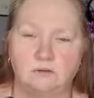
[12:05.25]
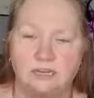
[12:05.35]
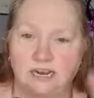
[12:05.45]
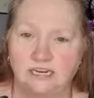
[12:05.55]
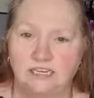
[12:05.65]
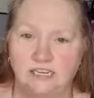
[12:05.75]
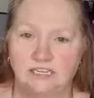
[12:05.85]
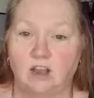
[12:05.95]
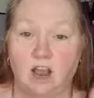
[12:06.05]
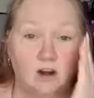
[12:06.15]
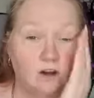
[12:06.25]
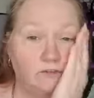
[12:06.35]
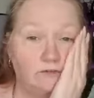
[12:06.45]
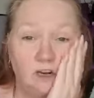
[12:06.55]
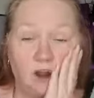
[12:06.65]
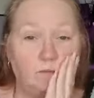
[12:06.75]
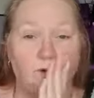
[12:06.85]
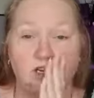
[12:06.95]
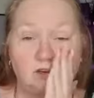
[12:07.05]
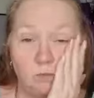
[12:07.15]
leaning to the side of, you know,
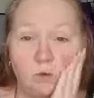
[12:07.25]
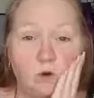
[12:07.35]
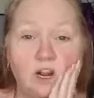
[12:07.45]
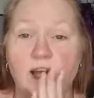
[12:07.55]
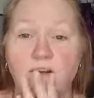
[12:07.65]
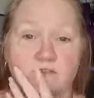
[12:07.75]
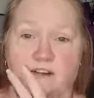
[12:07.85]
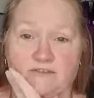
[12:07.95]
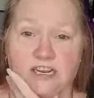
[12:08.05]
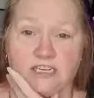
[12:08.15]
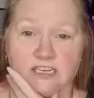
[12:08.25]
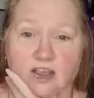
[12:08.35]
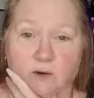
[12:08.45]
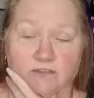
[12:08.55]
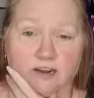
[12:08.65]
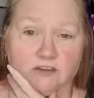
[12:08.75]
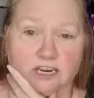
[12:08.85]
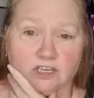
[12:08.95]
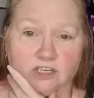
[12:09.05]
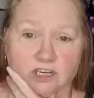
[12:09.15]
we want to cover our faces up with
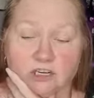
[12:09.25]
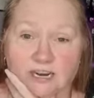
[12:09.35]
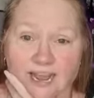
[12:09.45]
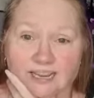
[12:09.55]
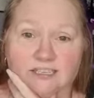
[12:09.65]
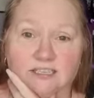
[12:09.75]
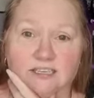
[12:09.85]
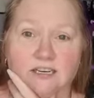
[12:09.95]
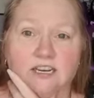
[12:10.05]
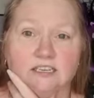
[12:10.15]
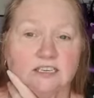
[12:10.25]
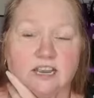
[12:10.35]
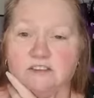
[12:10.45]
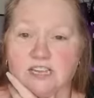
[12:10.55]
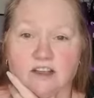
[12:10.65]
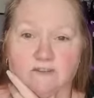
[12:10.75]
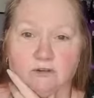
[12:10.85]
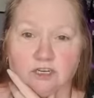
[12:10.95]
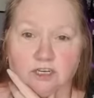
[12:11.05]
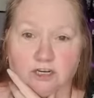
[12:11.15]
foundation, yes, to give us that
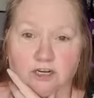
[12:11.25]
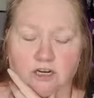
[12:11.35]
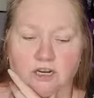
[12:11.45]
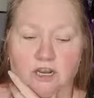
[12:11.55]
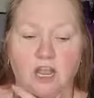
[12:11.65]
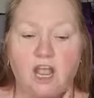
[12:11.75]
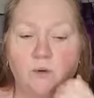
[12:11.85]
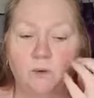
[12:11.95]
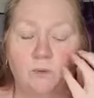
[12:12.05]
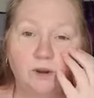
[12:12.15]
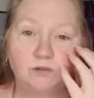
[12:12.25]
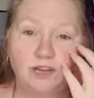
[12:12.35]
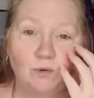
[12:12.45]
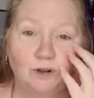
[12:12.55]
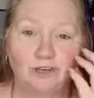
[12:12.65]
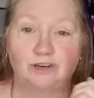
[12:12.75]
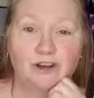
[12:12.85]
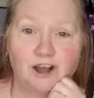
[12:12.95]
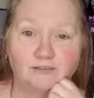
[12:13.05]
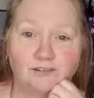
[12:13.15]
flawless look, but we also want to
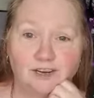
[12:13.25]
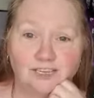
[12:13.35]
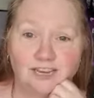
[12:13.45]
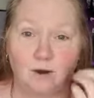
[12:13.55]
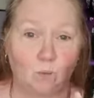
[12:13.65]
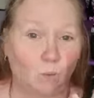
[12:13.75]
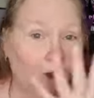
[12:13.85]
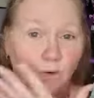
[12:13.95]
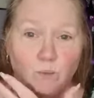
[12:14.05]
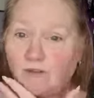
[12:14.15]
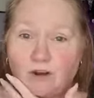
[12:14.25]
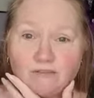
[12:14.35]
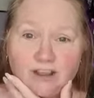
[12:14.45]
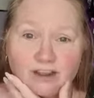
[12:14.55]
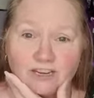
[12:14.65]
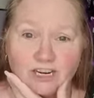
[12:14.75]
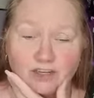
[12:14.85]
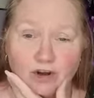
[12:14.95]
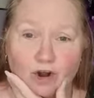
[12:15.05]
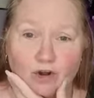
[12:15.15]
look after our skin while we've got
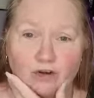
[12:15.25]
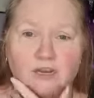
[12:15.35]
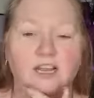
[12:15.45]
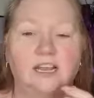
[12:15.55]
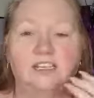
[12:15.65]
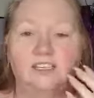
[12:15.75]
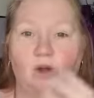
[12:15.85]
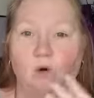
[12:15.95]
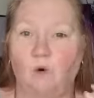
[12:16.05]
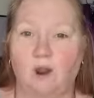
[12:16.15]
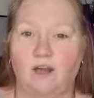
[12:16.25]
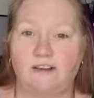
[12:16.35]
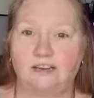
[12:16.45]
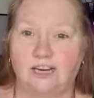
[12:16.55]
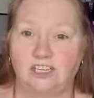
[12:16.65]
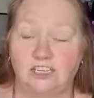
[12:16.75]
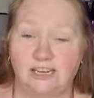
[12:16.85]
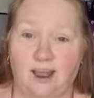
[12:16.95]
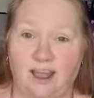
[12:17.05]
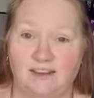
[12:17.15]
foundation on. So all our foundations
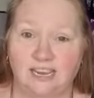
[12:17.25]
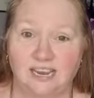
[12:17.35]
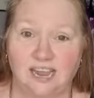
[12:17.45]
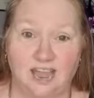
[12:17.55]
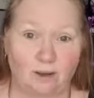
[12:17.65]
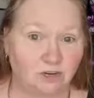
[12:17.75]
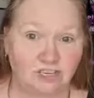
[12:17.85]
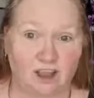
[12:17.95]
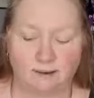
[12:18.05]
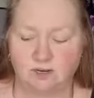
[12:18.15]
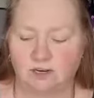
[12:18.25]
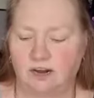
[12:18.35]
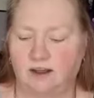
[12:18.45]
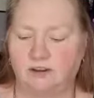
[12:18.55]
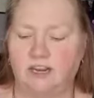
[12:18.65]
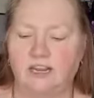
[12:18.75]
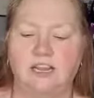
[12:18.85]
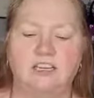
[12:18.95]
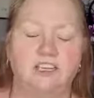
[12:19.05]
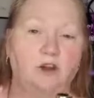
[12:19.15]
now have skincare, which I absolutely love.
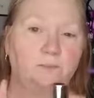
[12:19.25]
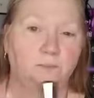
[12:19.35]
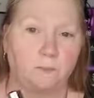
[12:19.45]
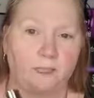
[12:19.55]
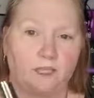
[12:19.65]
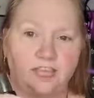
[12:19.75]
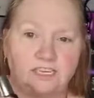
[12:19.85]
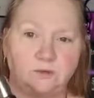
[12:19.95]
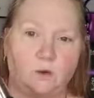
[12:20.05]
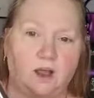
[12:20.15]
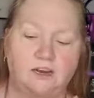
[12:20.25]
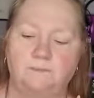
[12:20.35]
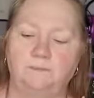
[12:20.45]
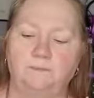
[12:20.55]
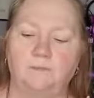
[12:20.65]
So this one